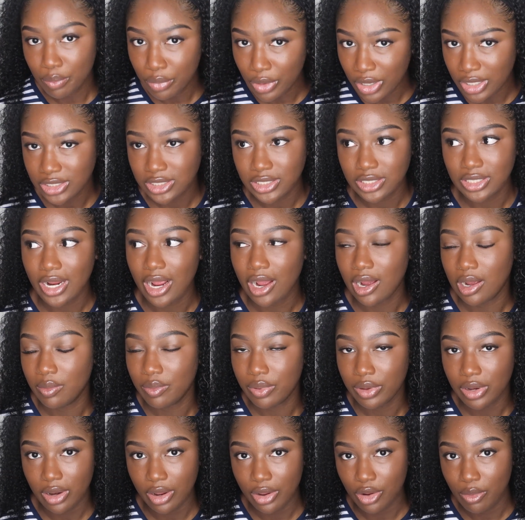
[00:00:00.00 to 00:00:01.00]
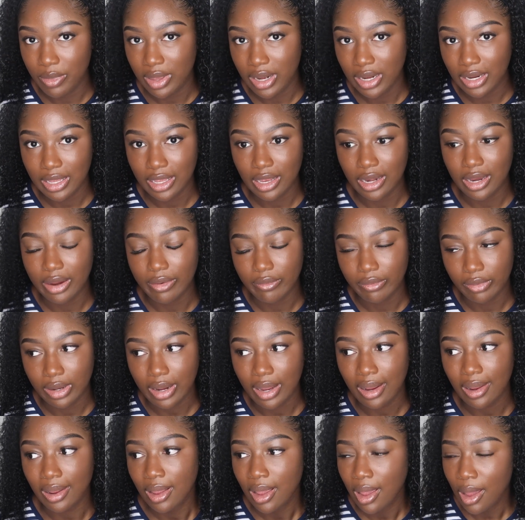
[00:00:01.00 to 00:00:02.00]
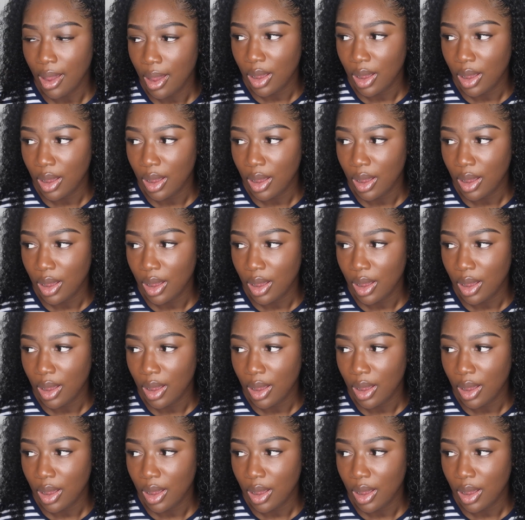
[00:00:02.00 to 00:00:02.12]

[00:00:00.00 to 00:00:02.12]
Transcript: brush it out, and put it on your mannequin every night,